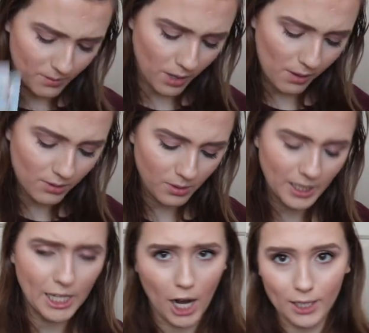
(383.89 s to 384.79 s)
I'm
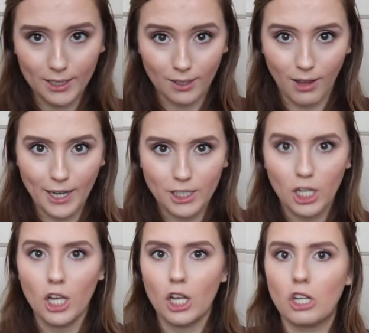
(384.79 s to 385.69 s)
probably not gonna collect
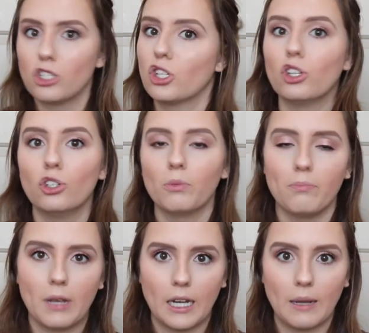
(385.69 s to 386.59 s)
too
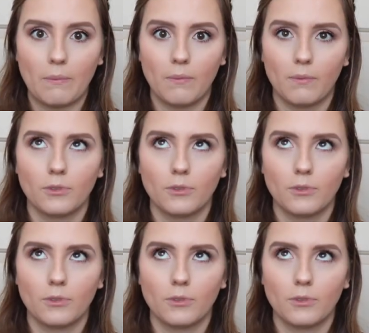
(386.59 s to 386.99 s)
many